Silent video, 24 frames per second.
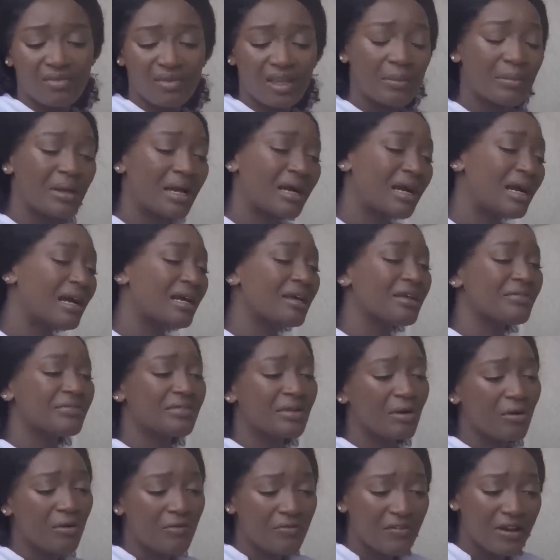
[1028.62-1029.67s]
Emeka, if
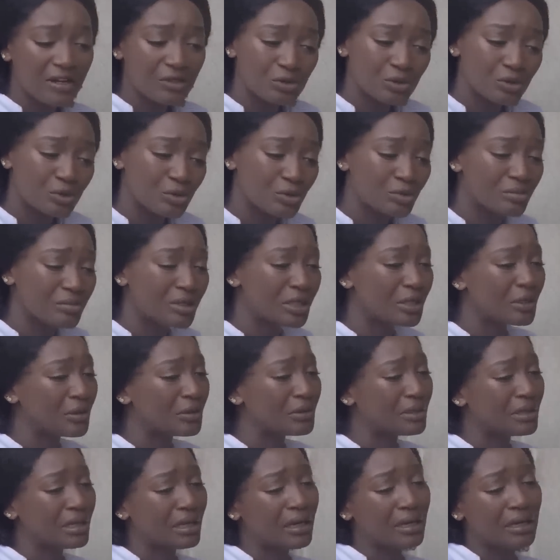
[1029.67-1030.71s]
they offered you 2
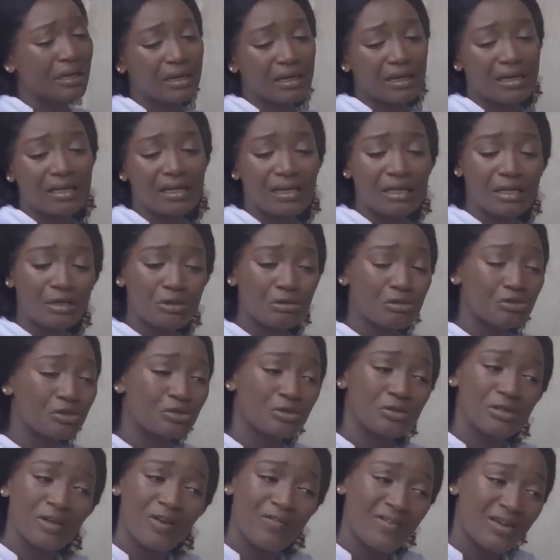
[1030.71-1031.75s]
million naira, you
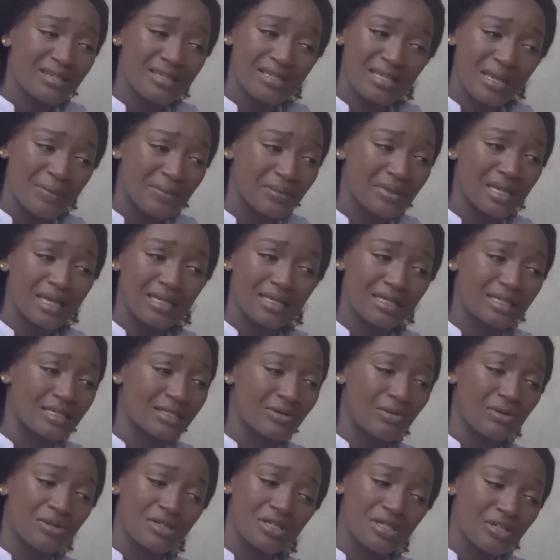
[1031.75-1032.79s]
should have accepted it
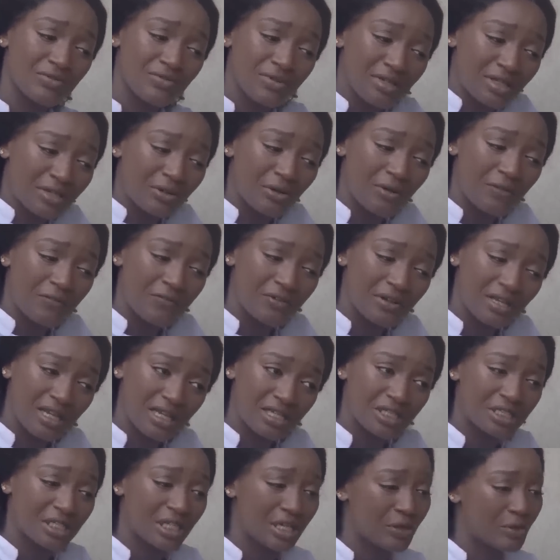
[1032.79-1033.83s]
considering your
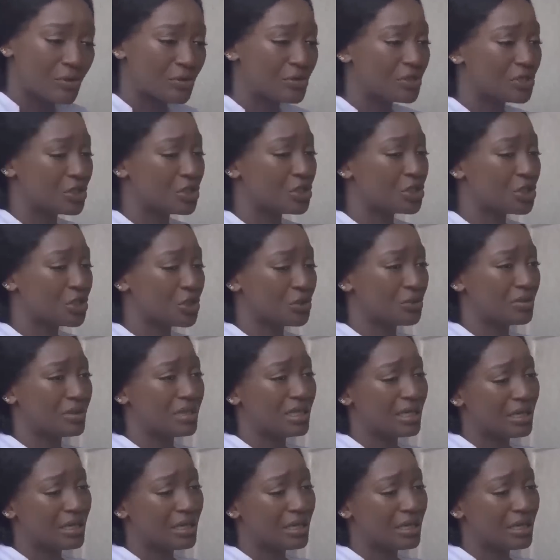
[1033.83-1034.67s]
financial condition